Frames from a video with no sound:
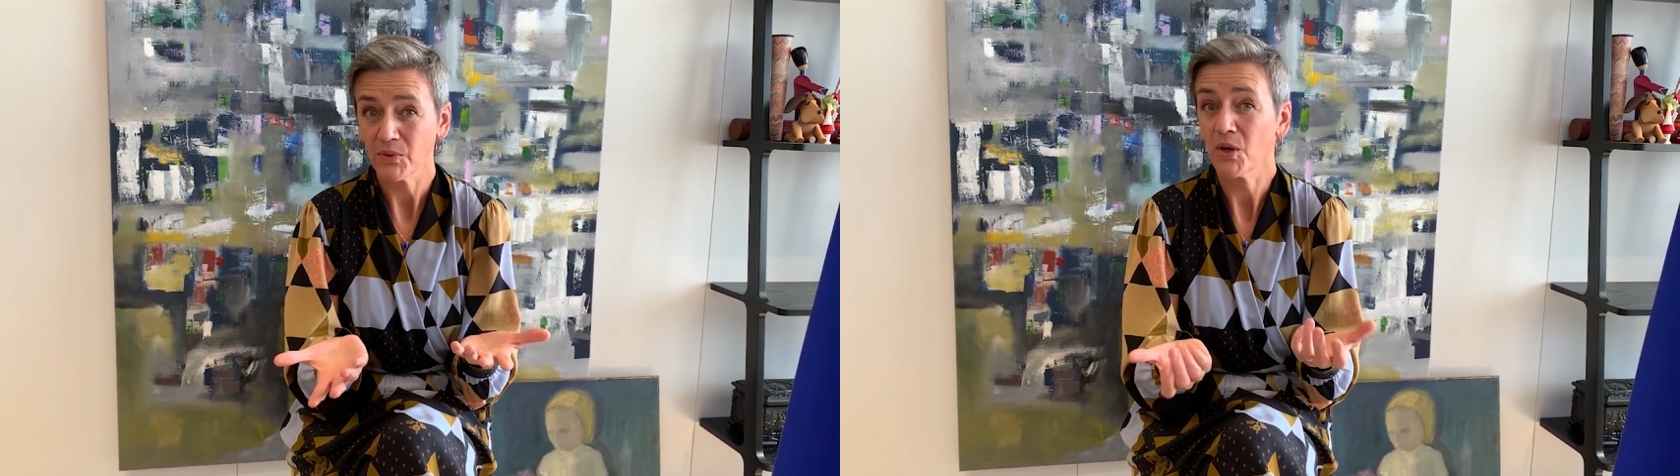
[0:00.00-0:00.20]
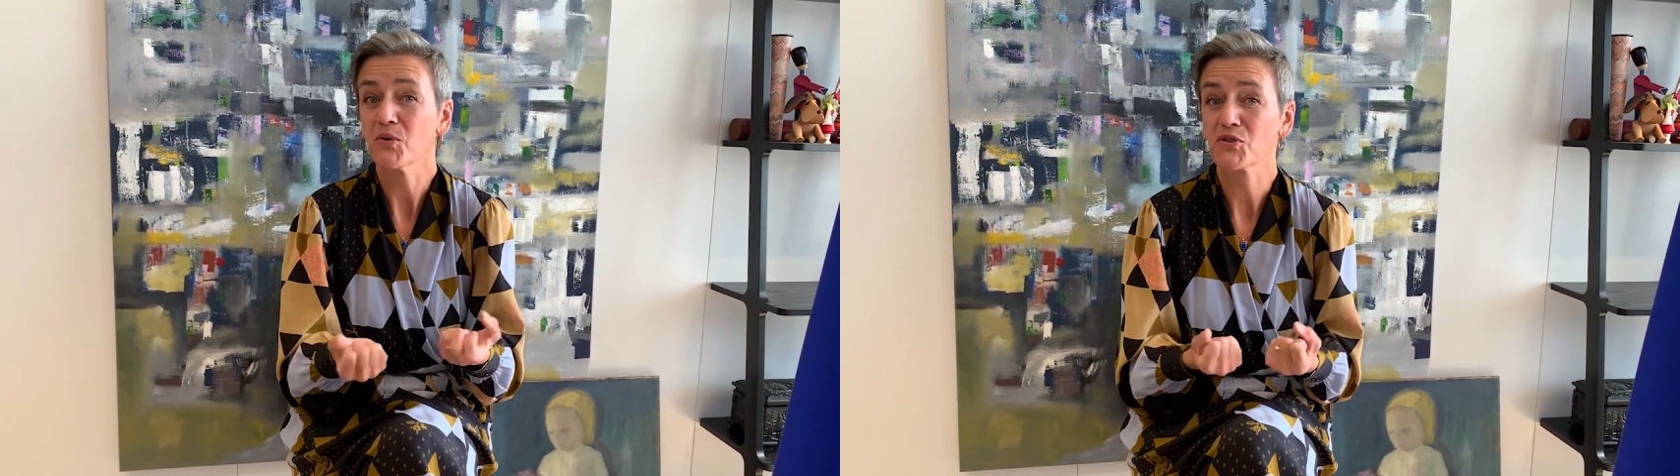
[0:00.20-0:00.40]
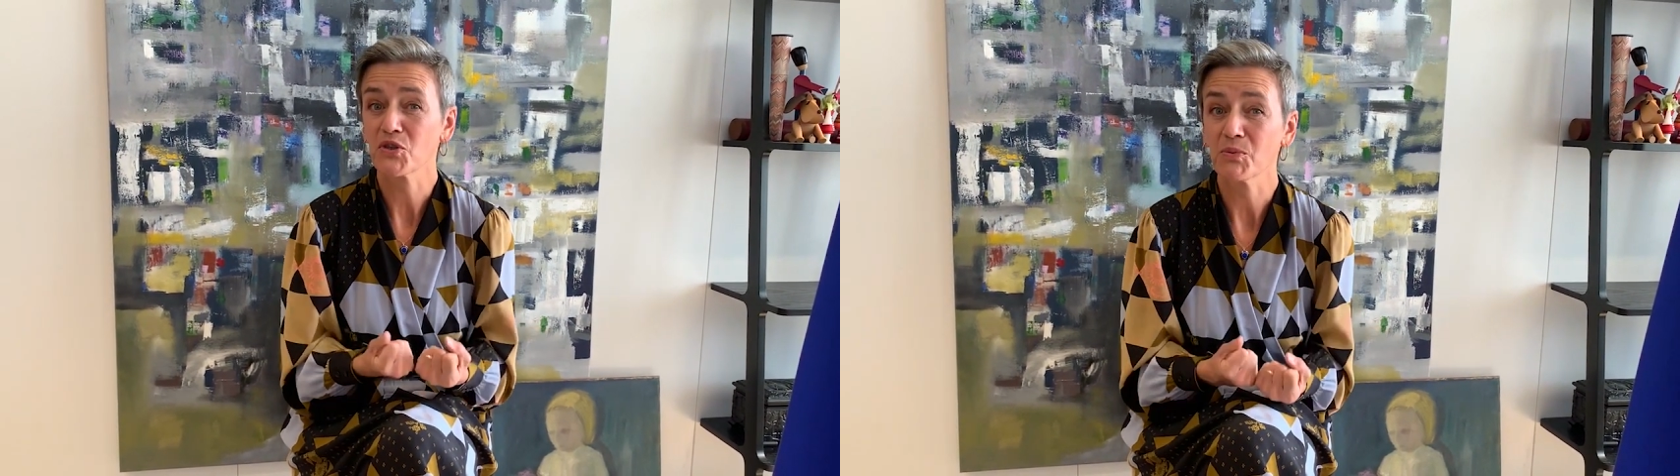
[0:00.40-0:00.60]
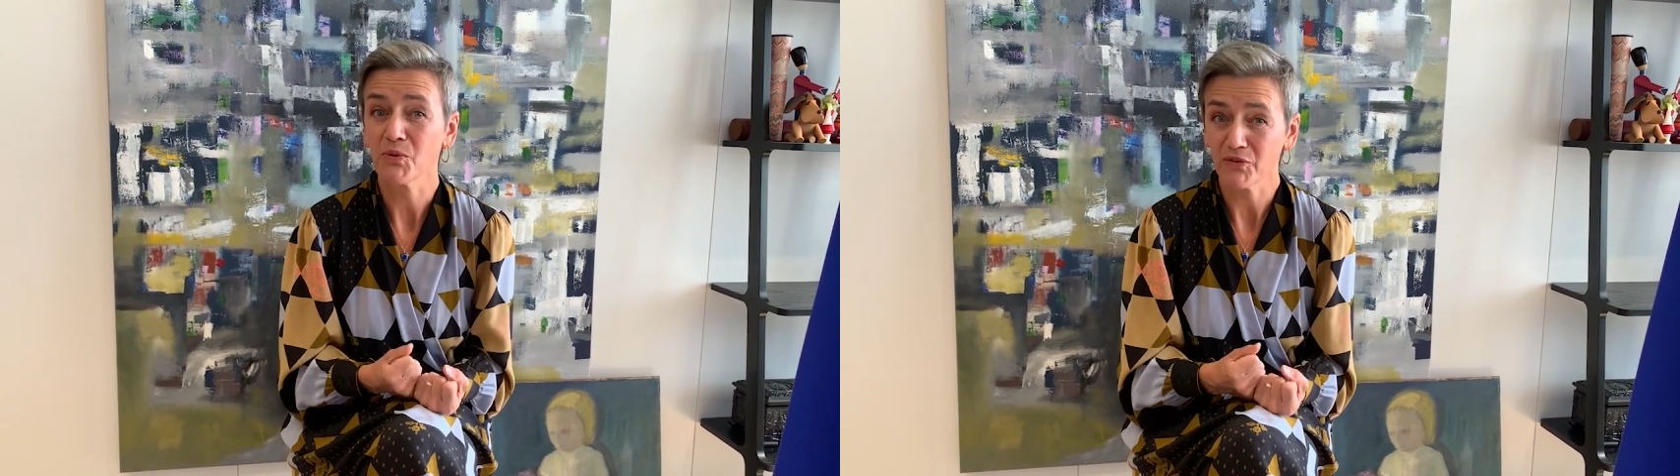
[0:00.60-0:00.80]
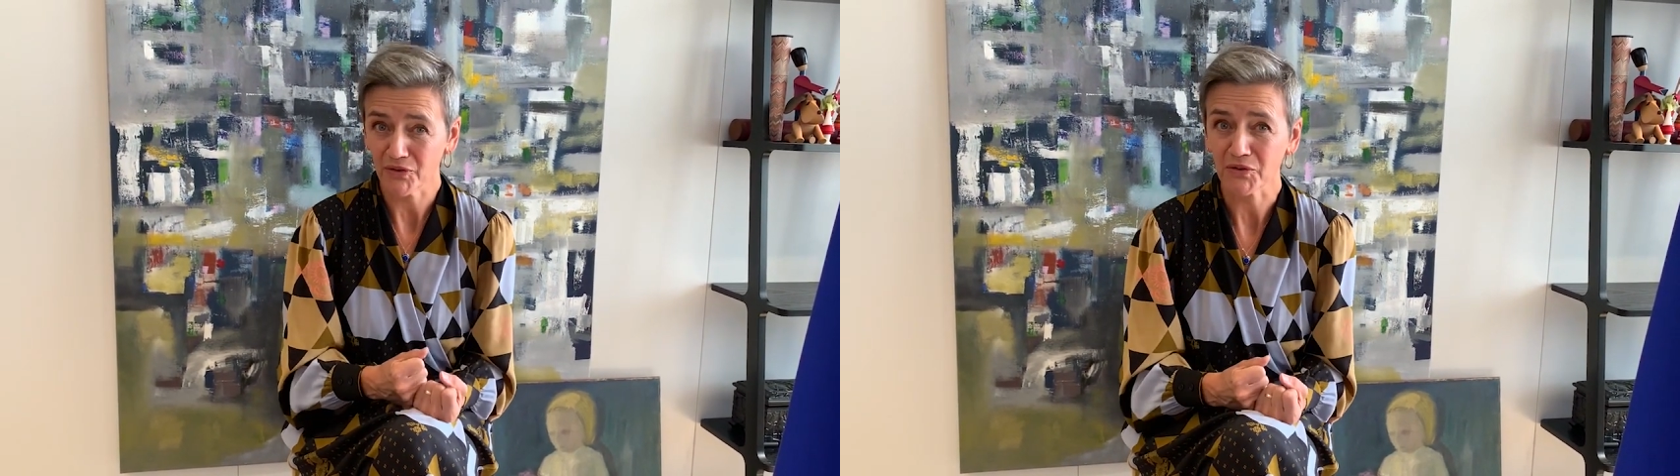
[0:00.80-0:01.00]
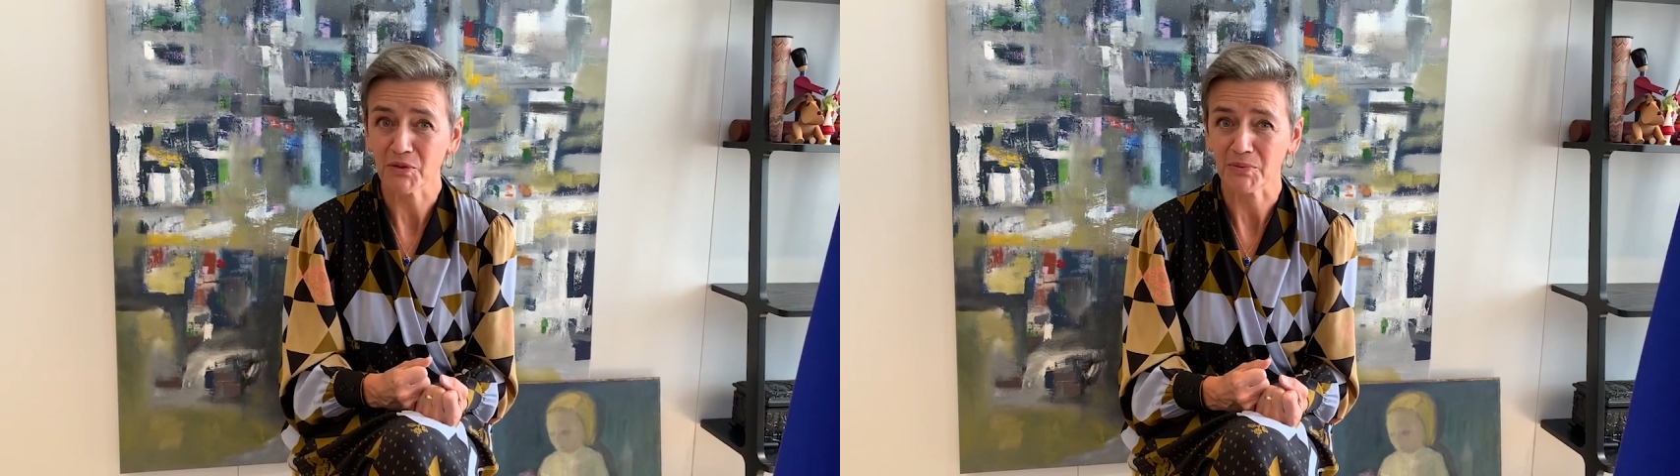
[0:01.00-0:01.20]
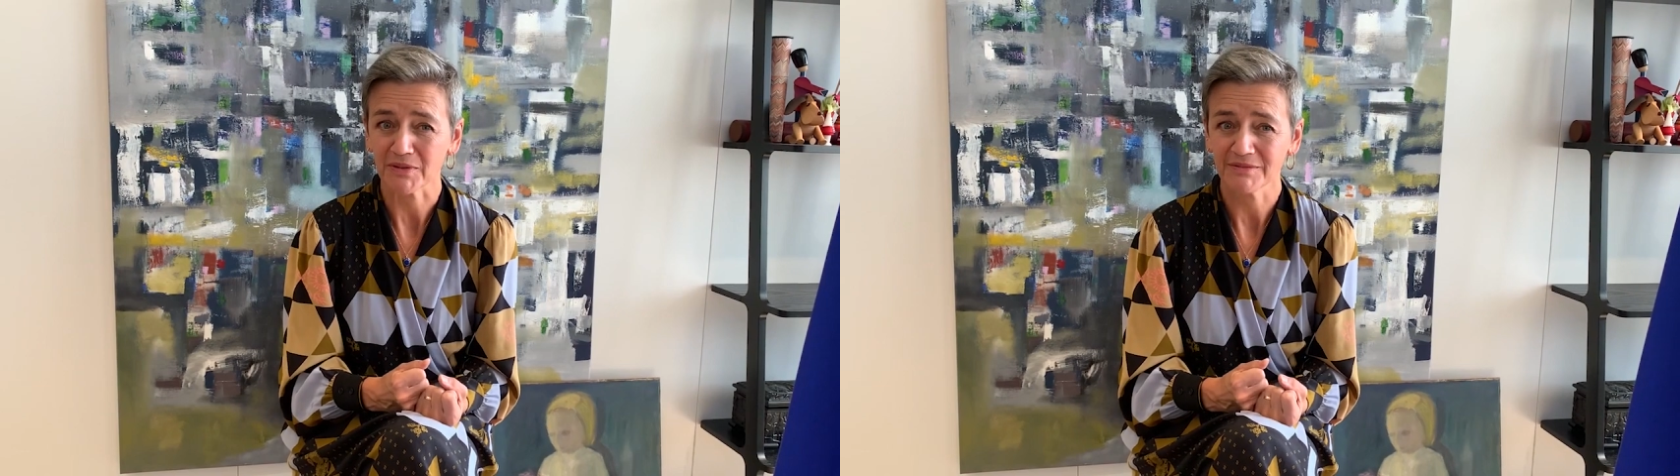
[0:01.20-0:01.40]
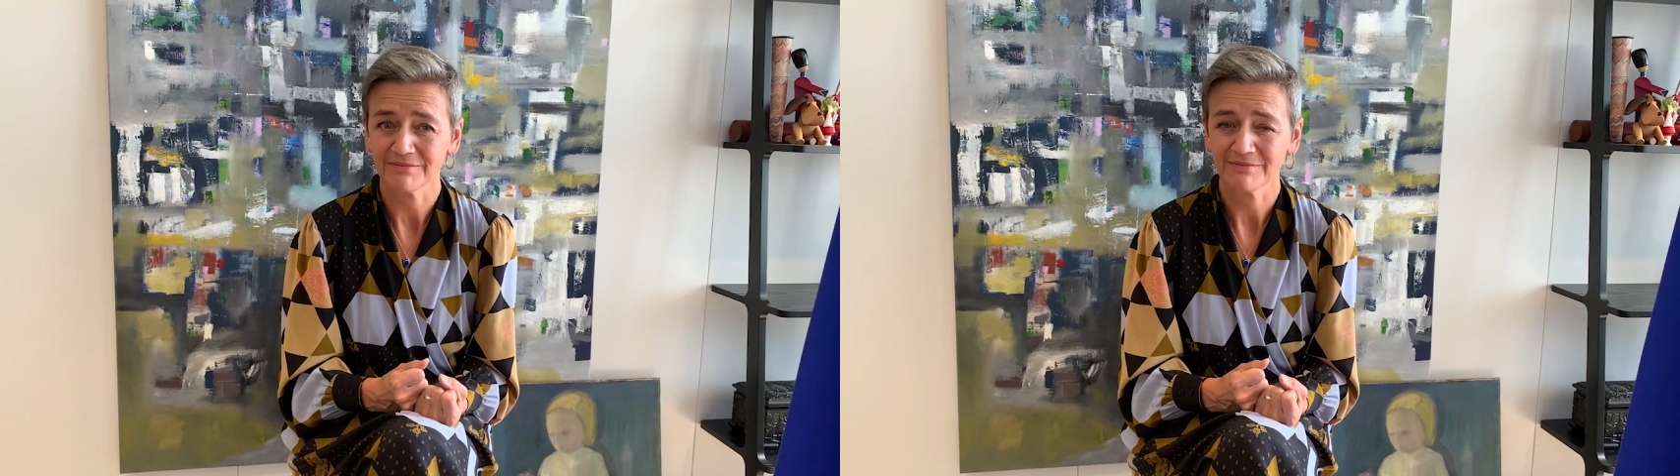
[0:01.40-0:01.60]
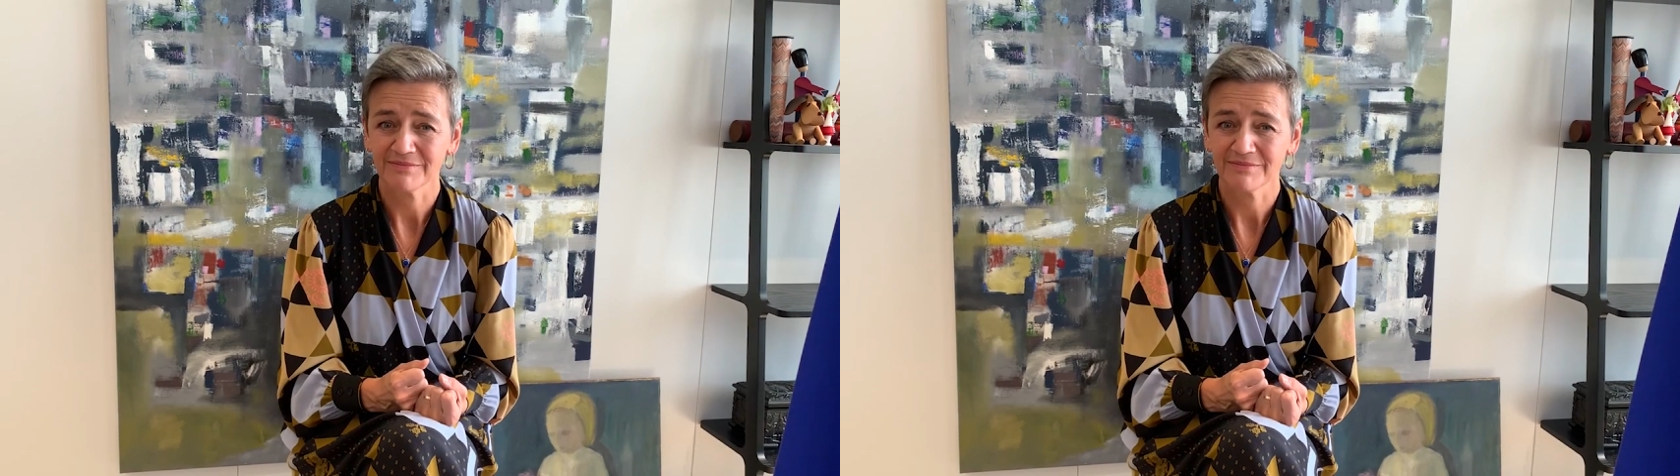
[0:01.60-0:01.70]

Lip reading: we're also more vulnerable,